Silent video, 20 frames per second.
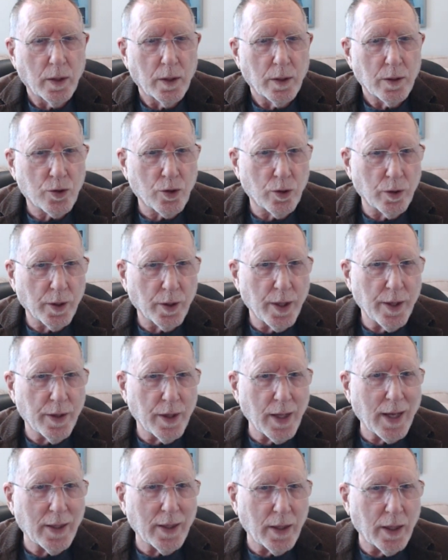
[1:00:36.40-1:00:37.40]
Certainly,
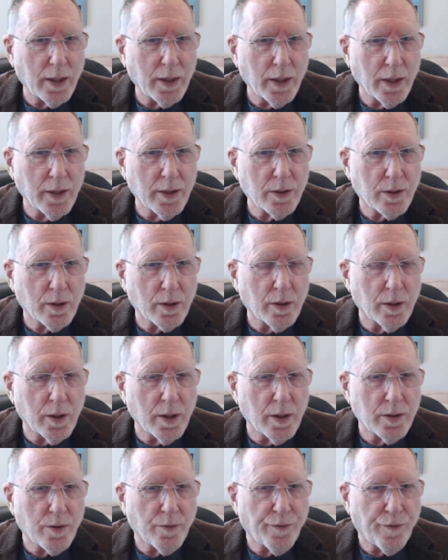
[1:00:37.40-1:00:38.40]
that is
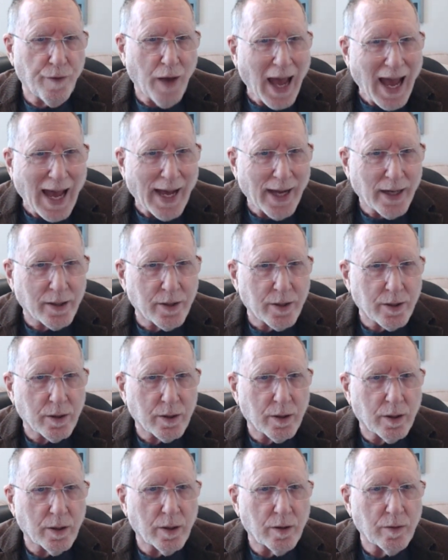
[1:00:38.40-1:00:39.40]
a fact
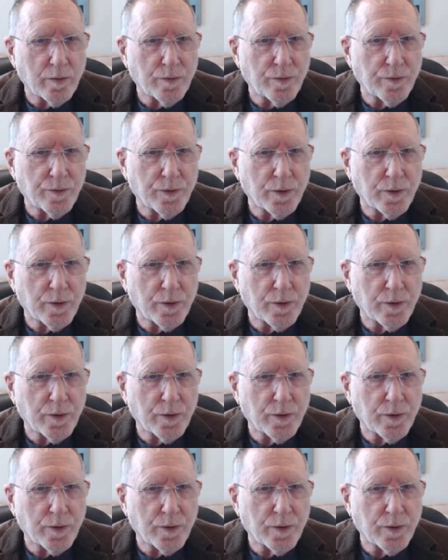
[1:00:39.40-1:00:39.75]
of